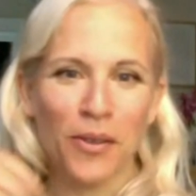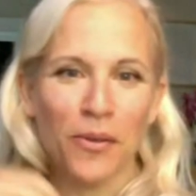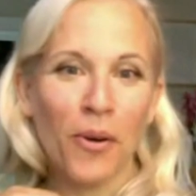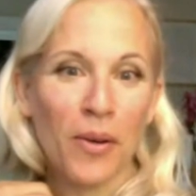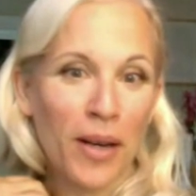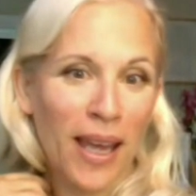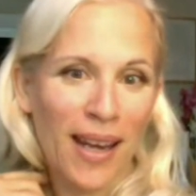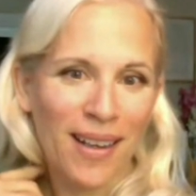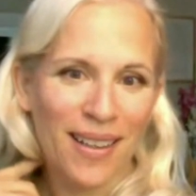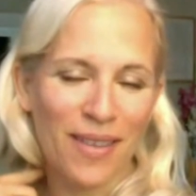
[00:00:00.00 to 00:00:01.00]
growing
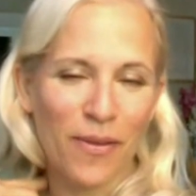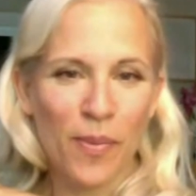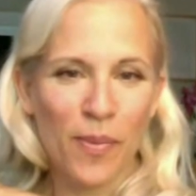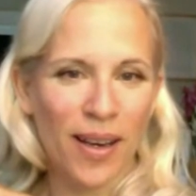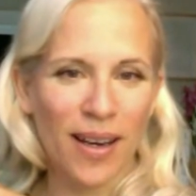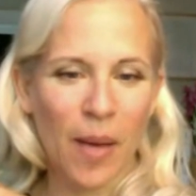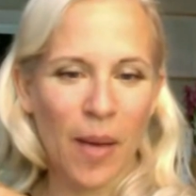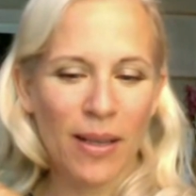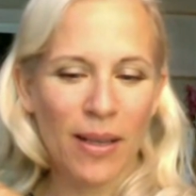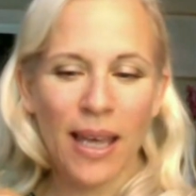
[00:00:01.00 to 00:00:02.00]
organically, for
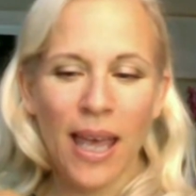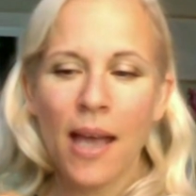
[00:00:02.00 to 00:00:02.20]
biodynamically,